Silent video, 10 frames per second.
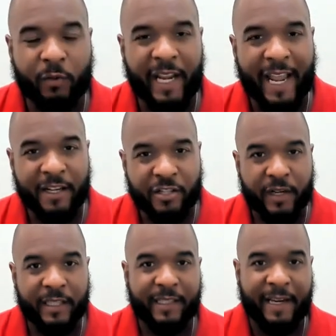we enter
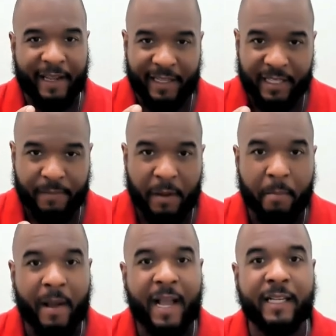into that intimate
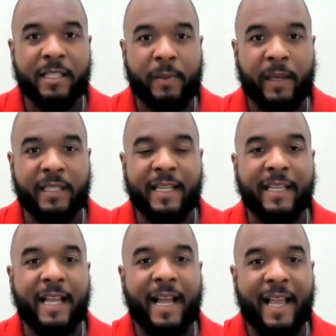mind space that
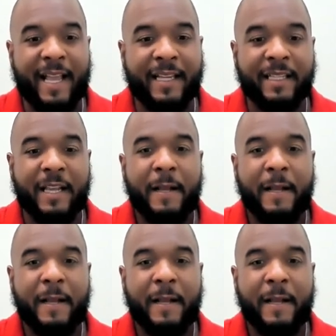Yah has.